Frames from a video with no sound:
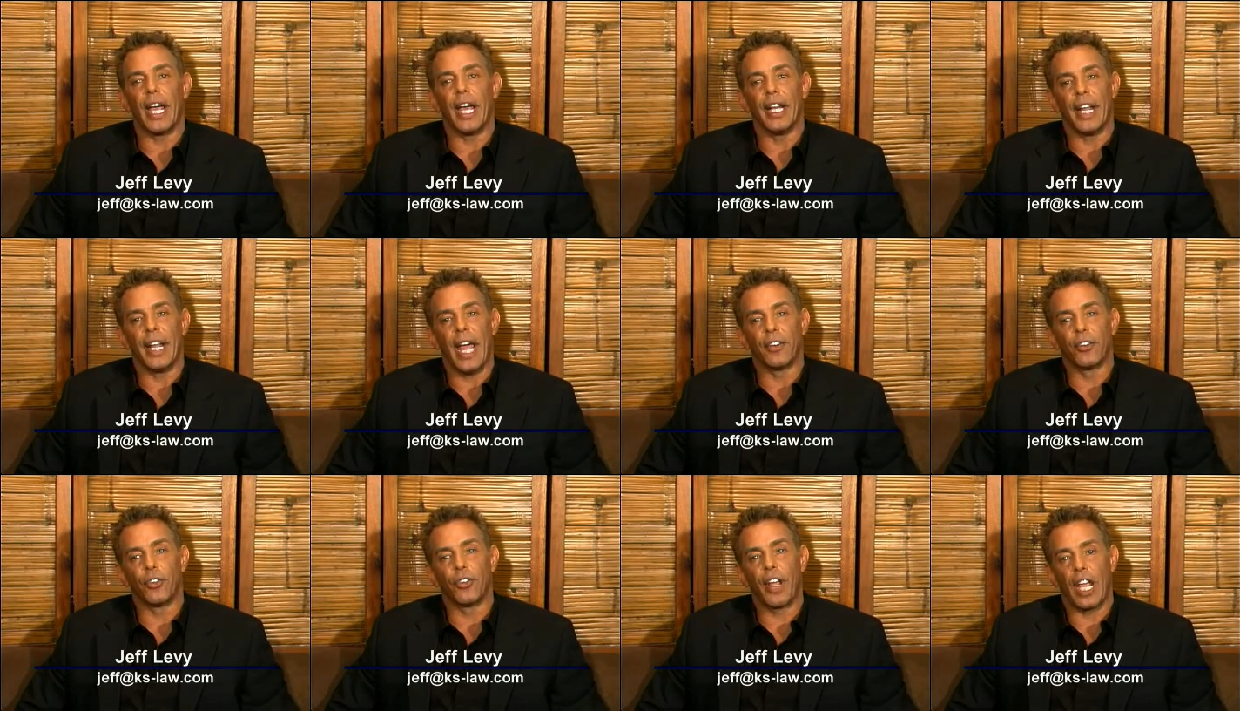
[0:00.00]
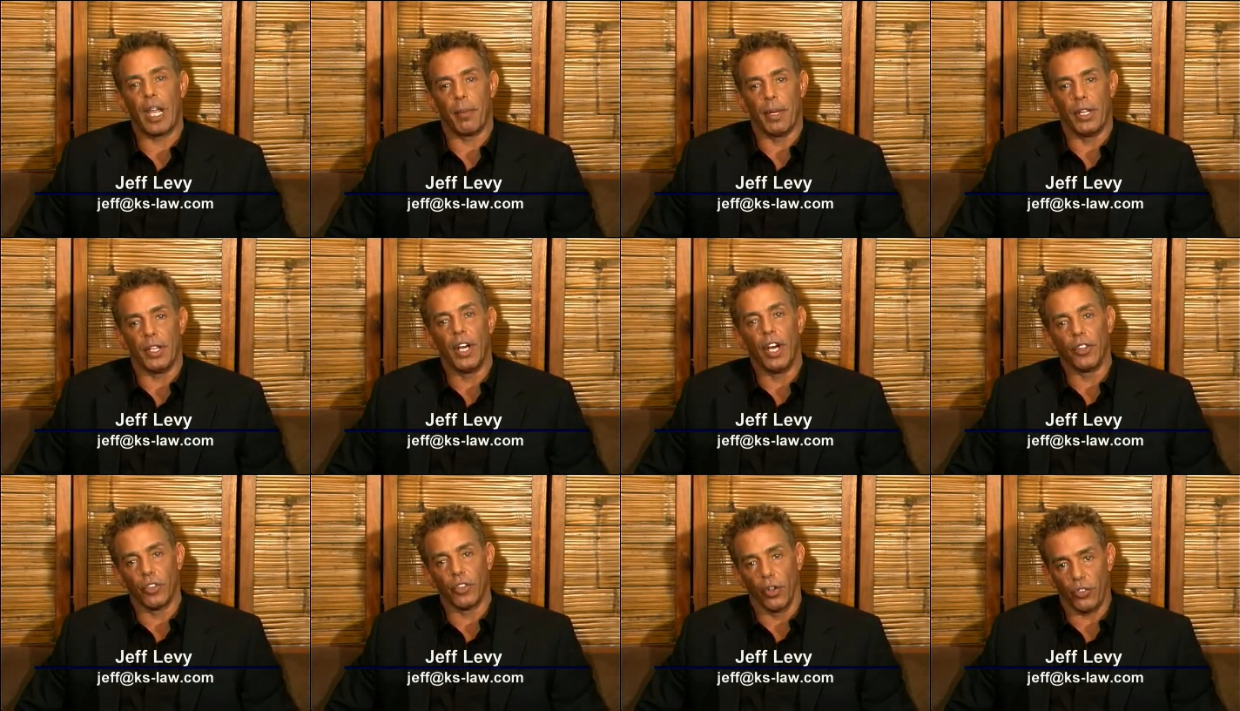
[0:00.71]
and Entertainment
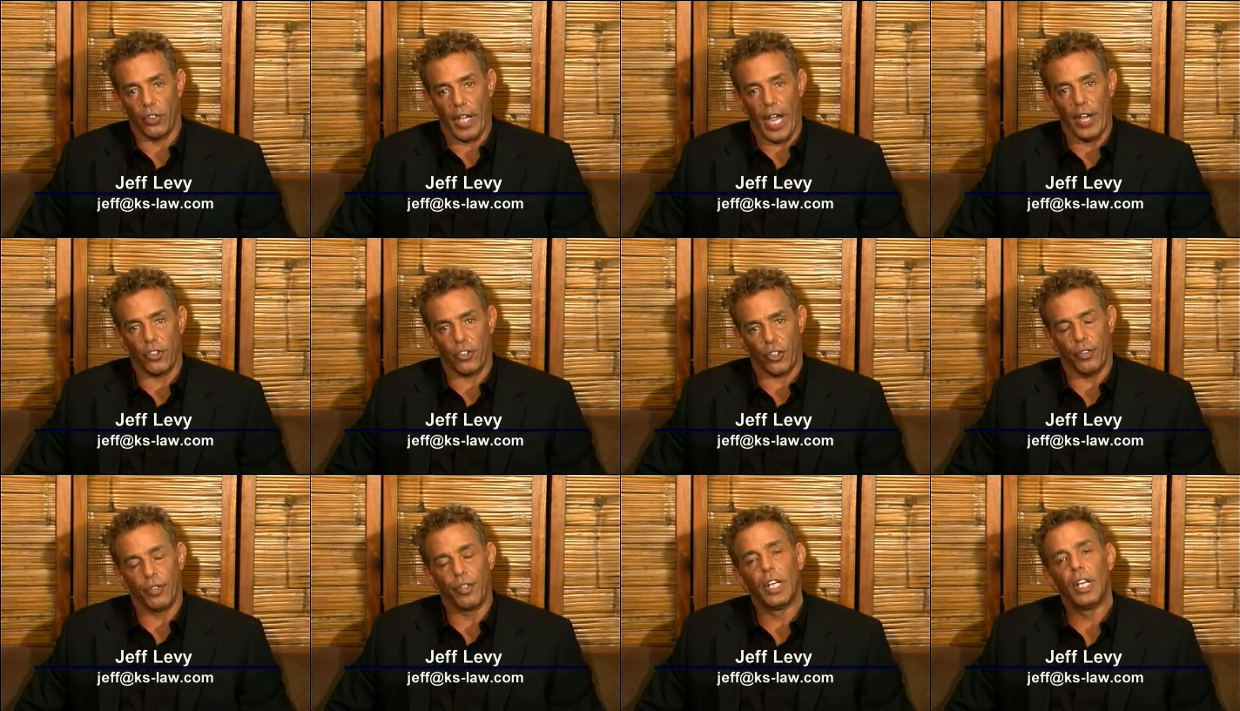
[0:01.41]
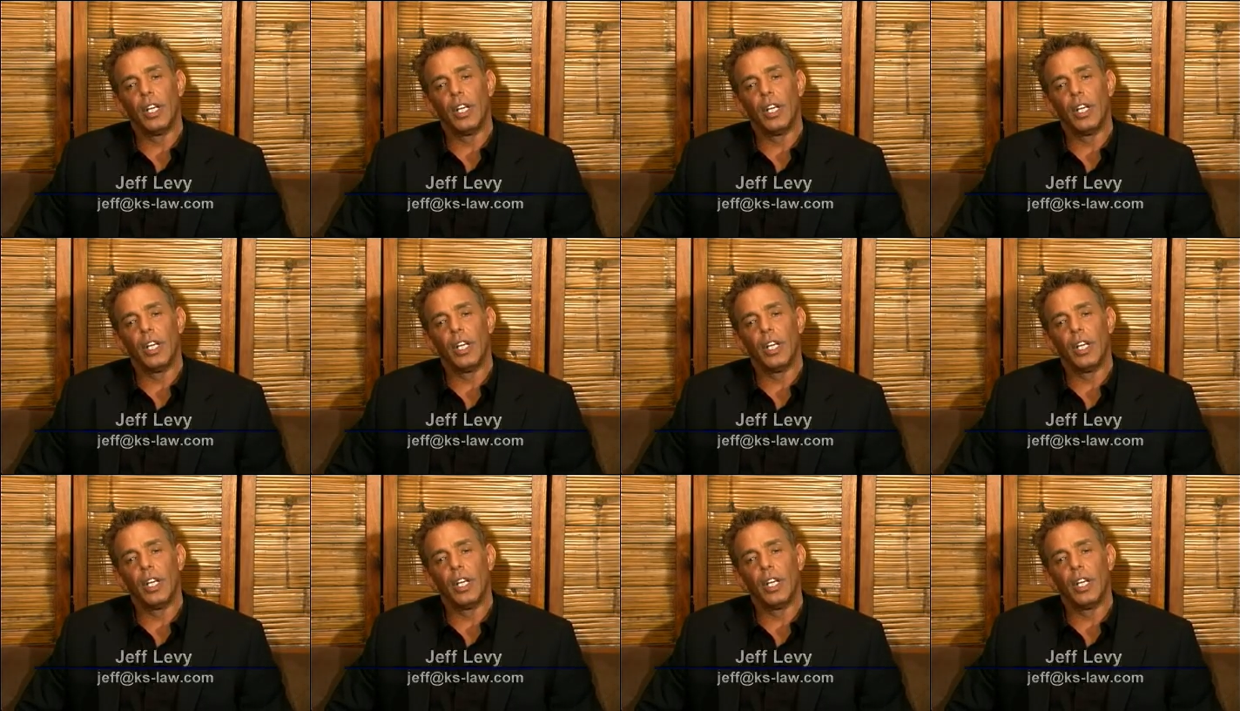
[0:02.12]
Association.